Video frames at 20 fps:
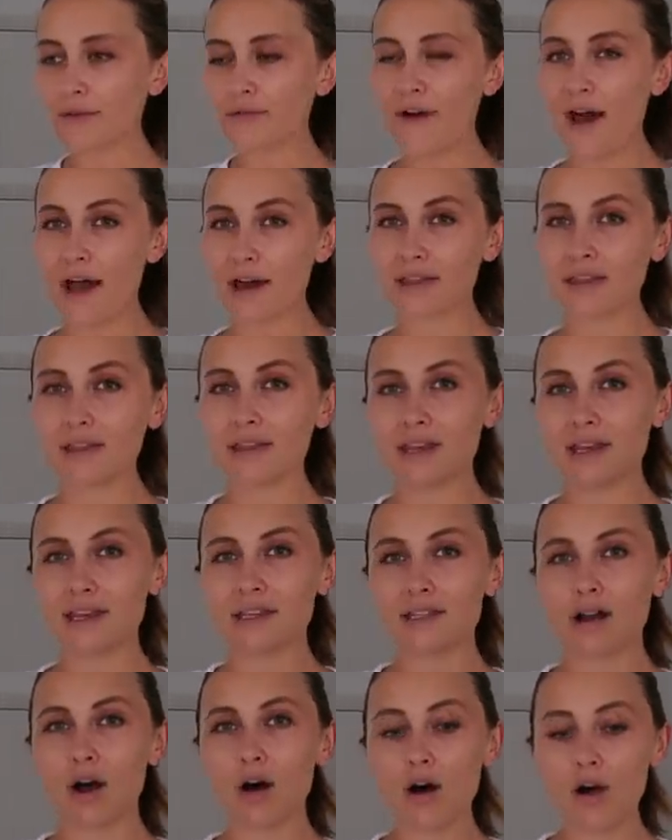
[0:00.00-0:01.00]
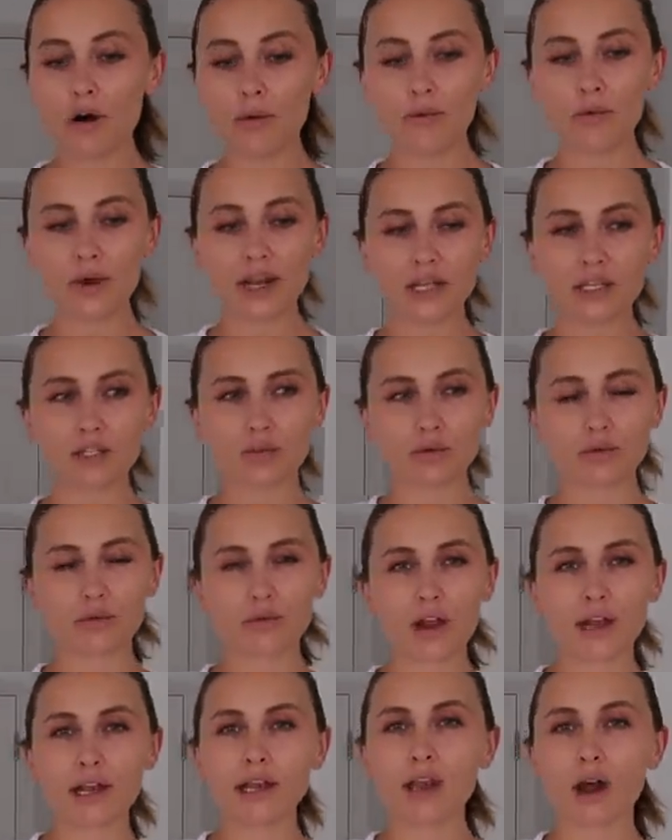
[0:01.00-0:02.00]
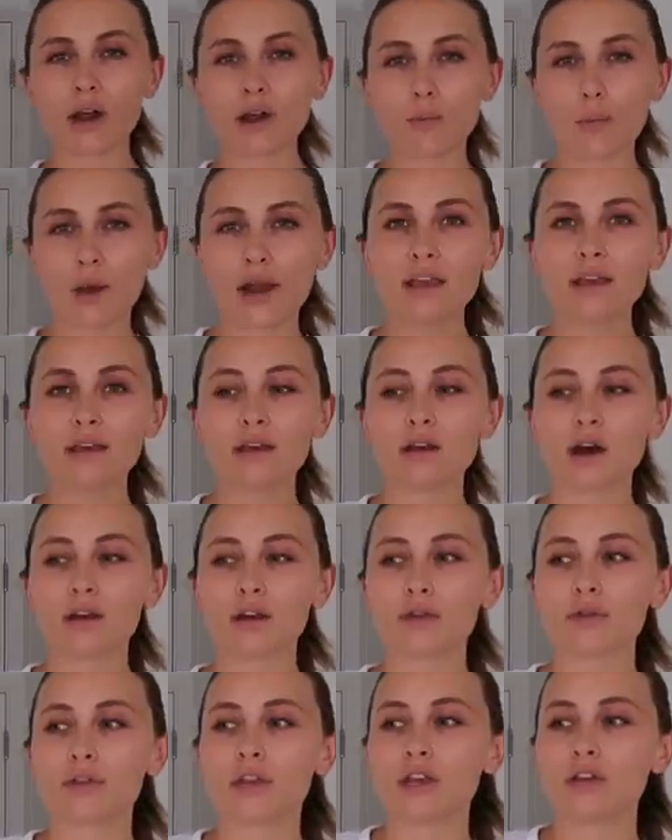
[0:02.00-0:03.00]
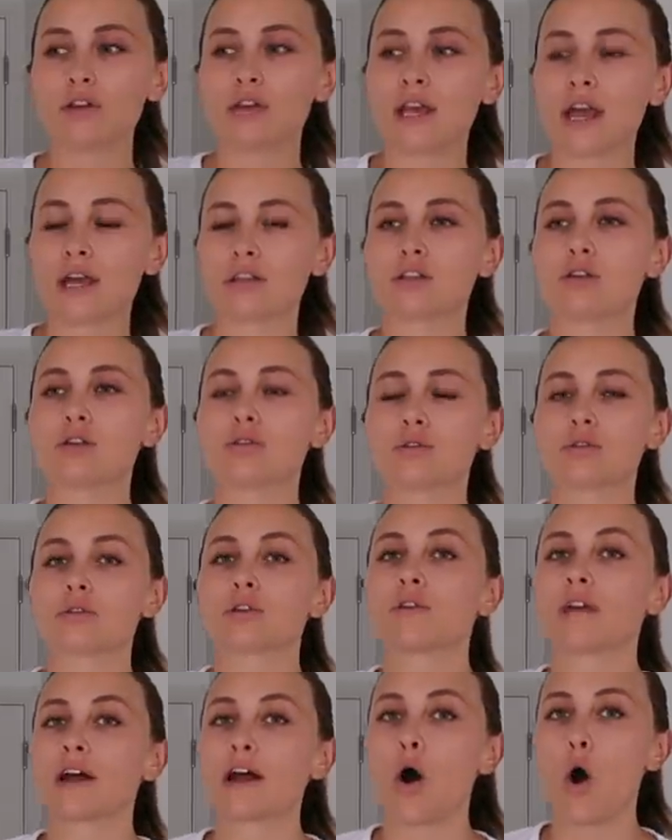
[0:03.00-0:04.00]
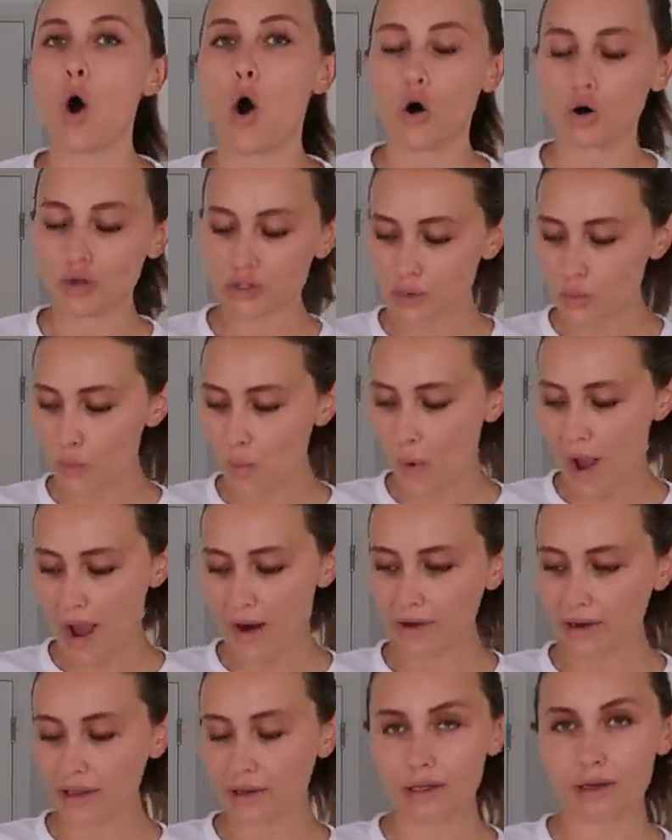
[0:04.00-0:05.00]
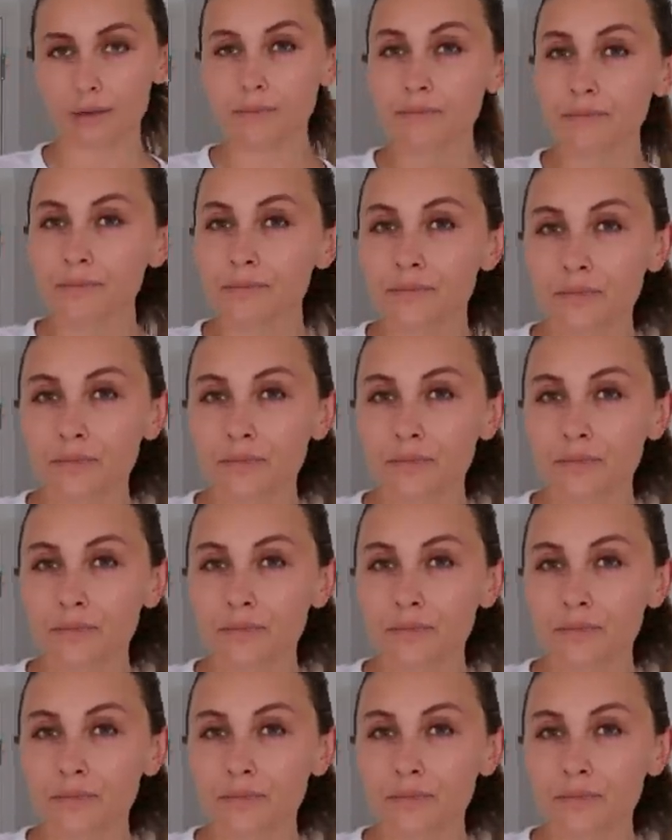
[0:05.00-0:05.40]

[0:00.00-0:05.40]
the fact that these are really sort of like lightweight. I don't think you'd get too sort of like hot wearing them.